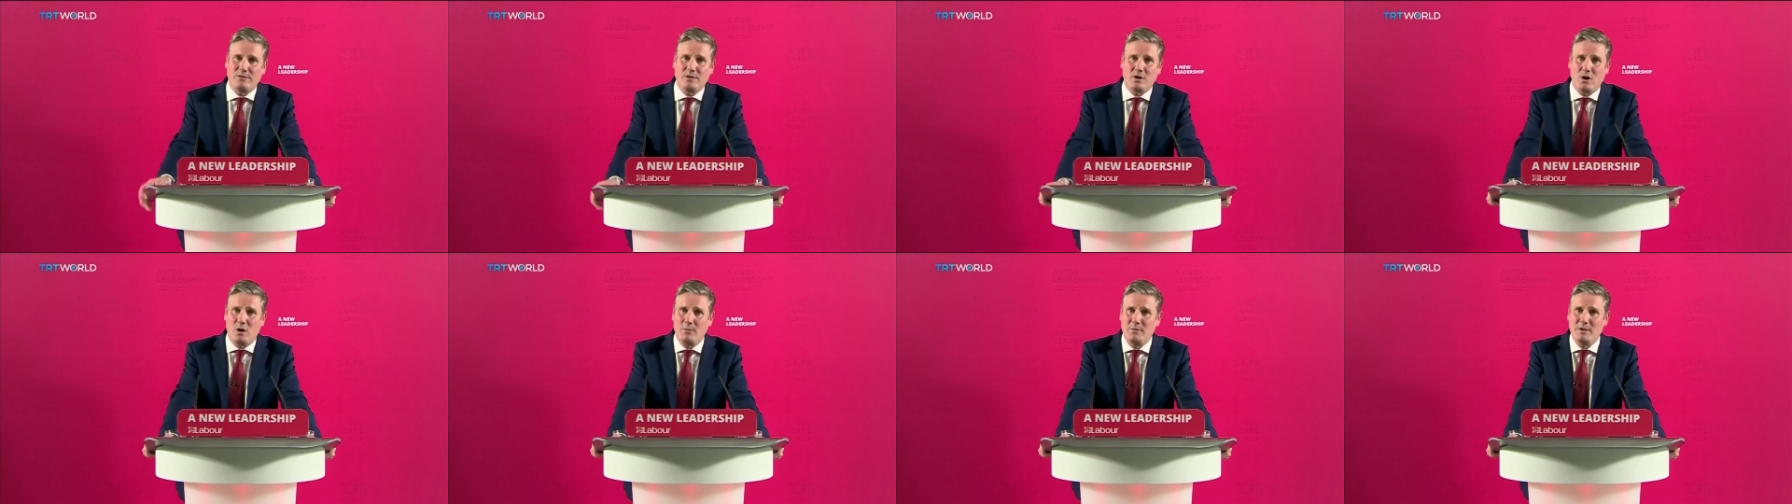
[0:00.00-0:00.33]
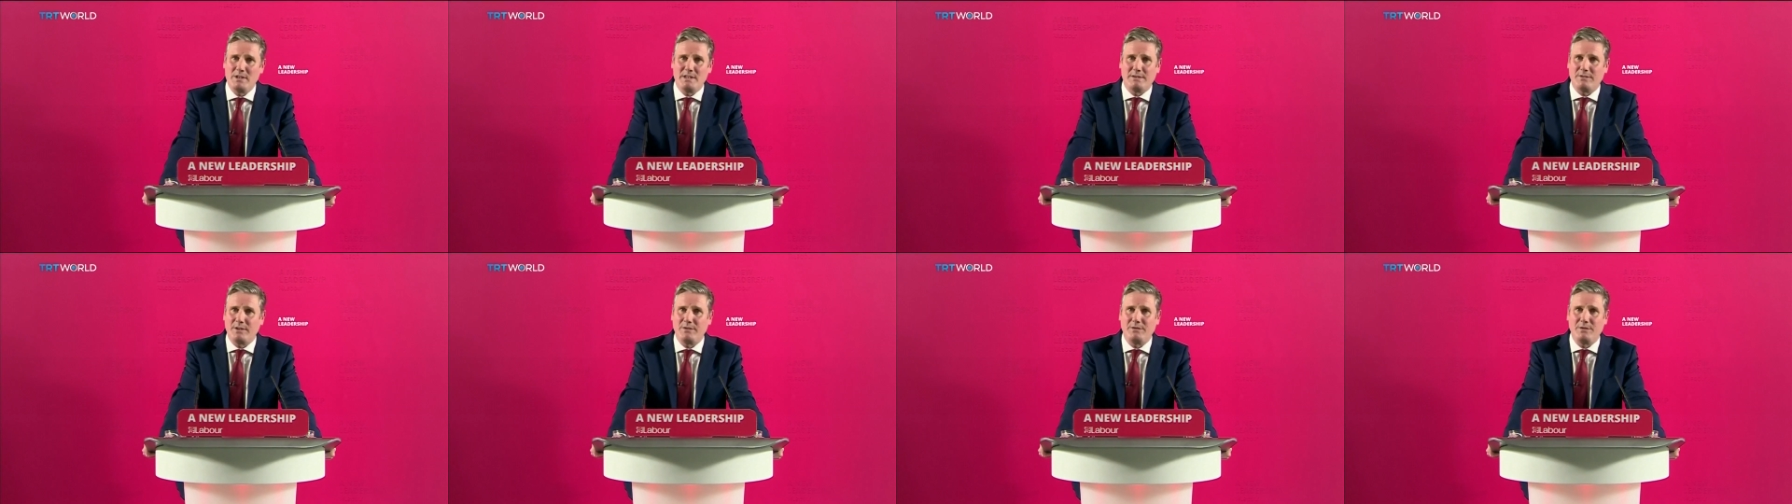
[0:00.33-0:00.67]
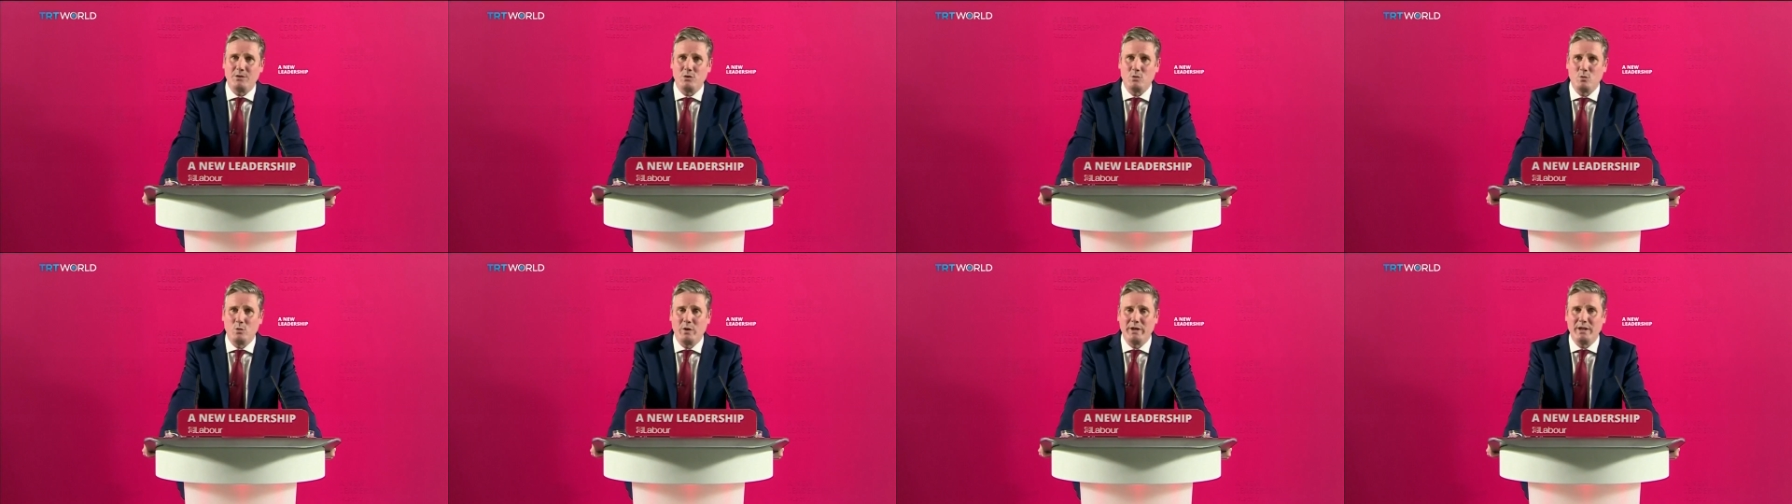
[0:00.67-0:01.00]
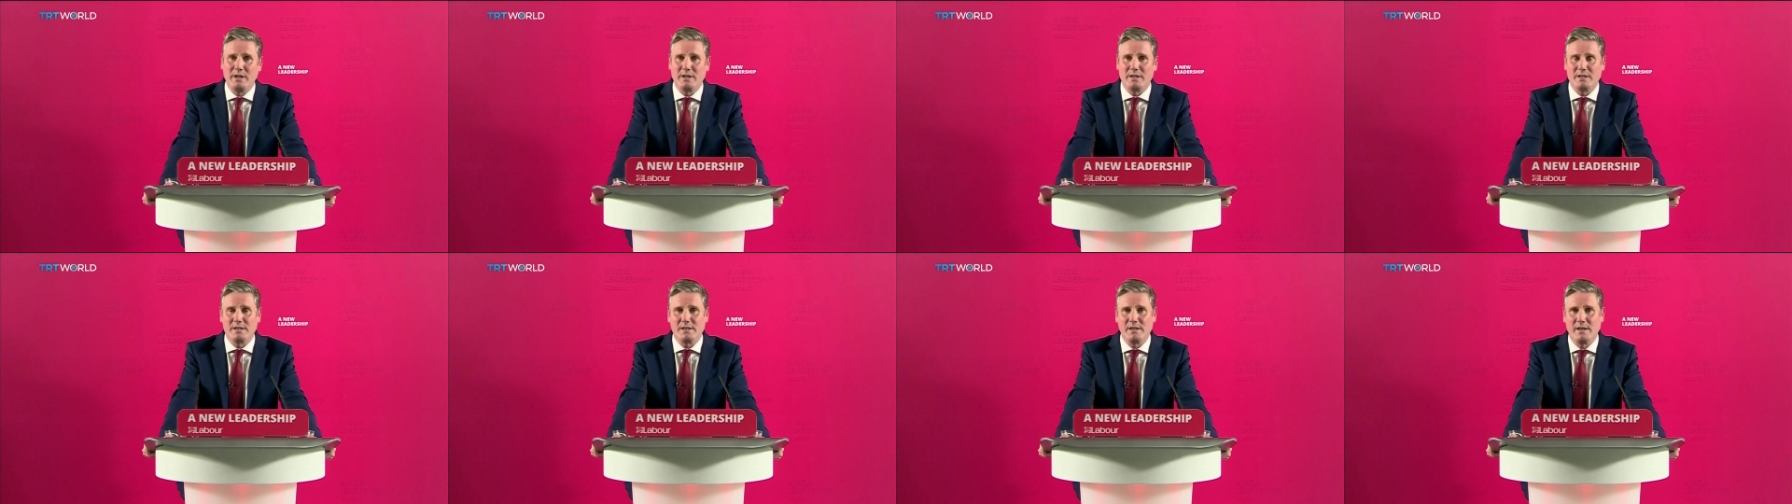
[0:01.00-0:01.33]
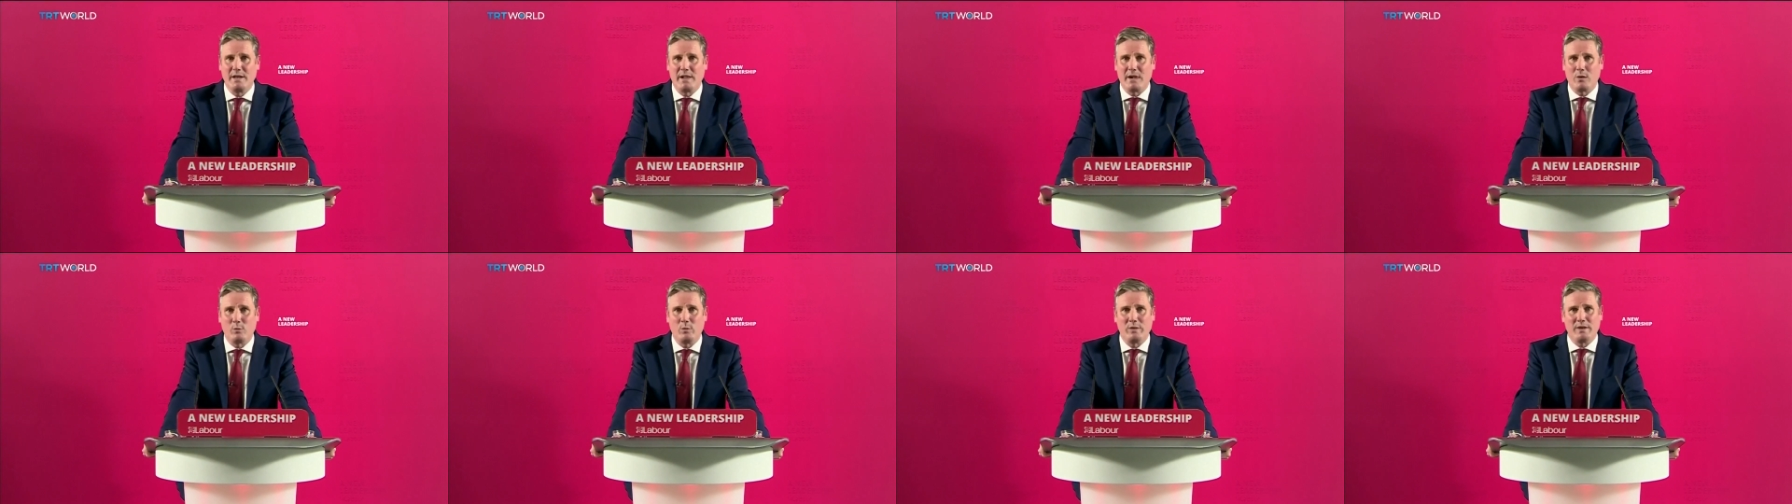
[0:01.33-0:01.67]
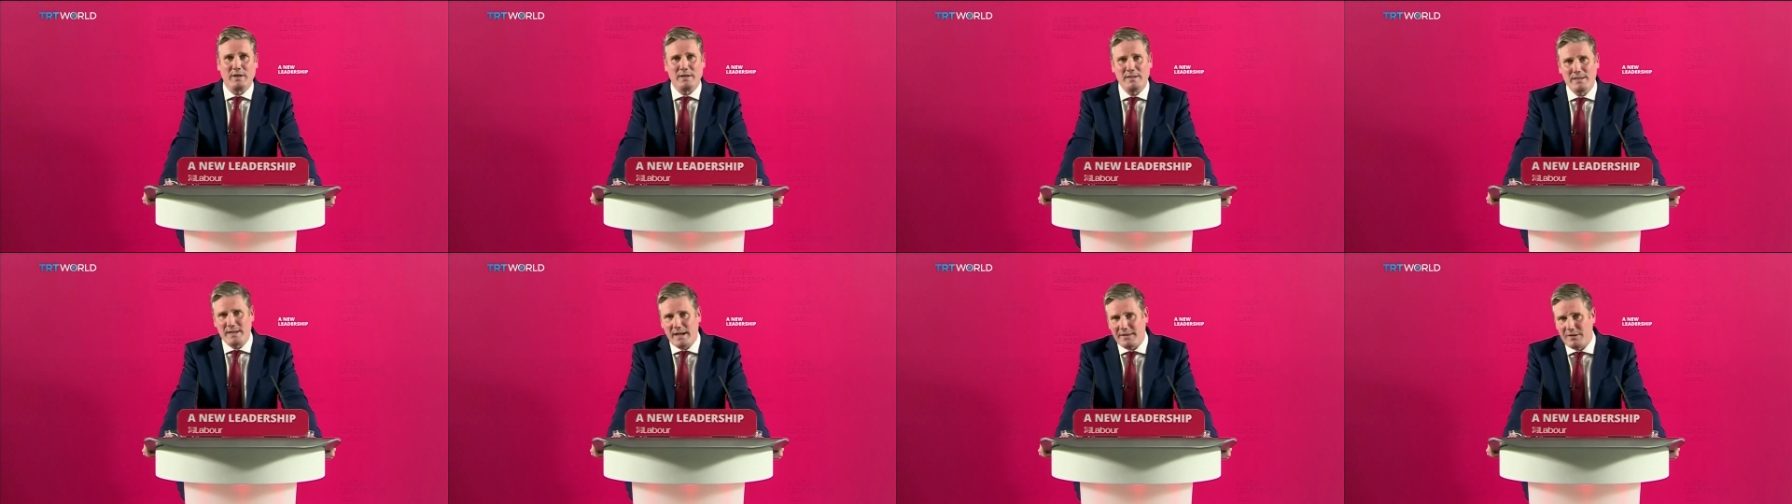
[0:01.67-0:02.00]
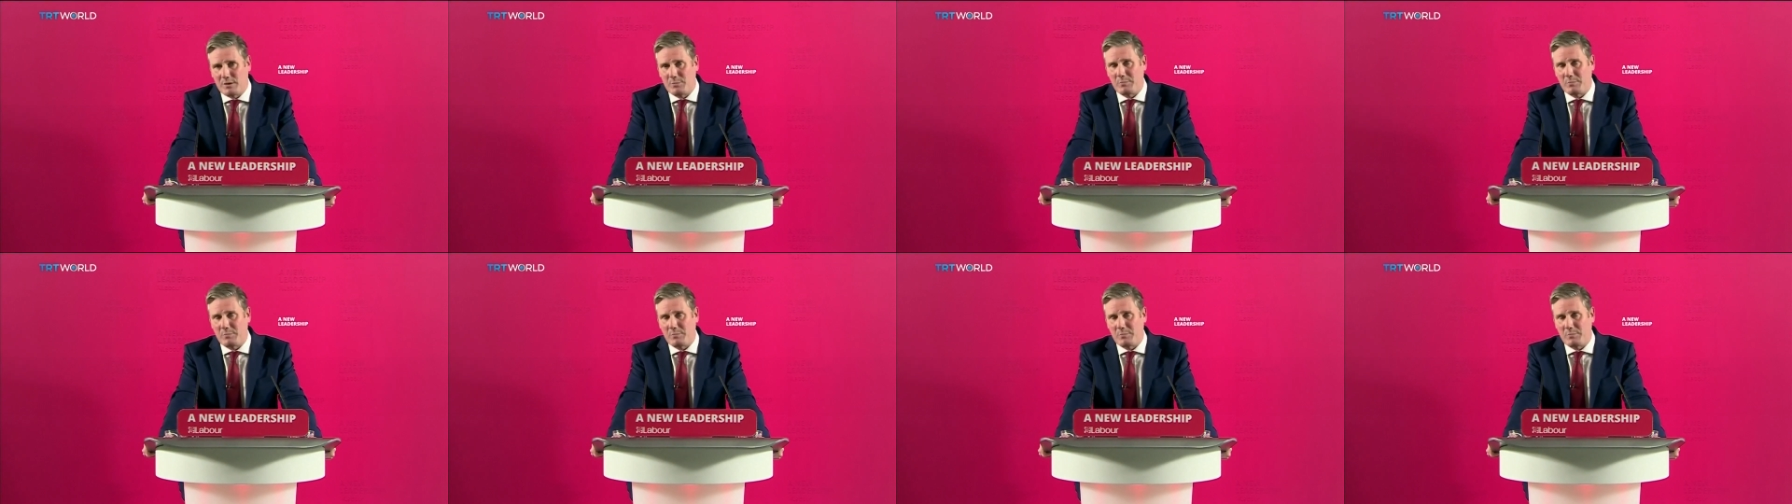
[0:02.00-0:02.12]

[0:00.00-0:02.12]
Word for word: Commons every few weeks with another